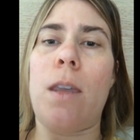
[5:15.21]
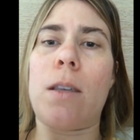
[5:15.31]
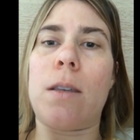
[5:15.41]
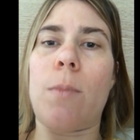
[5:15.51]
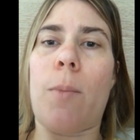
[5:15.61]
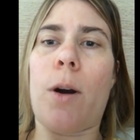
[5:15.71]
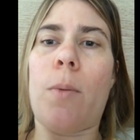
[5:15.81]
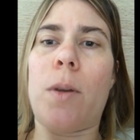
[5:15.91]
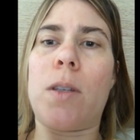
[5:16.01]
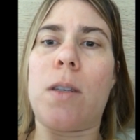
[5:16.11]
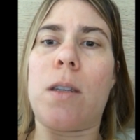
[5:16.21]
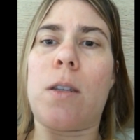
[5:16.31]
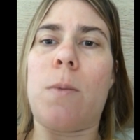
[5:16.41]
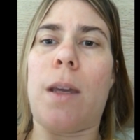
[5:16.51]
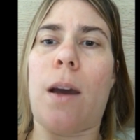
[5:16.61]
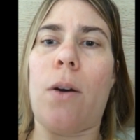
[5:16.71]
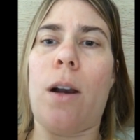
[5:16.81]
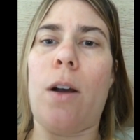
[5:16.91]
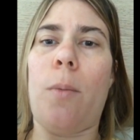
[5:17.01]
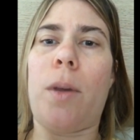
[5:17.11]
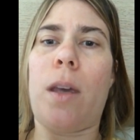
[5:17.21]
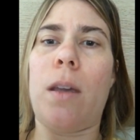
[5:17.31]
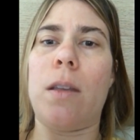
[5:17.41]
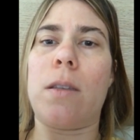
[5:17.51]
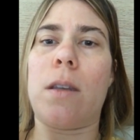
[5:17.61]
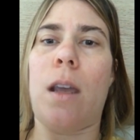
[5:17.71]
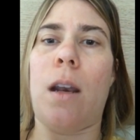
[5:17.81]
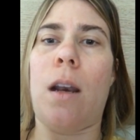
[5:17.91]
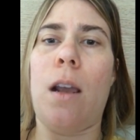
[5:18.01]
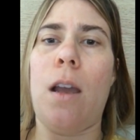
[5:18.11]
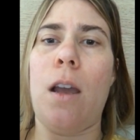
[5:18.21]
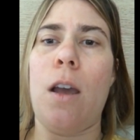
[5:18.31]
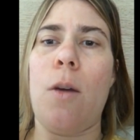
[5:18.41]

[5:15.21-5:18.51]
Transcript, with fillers: this is my purpose is to speak out and help kids and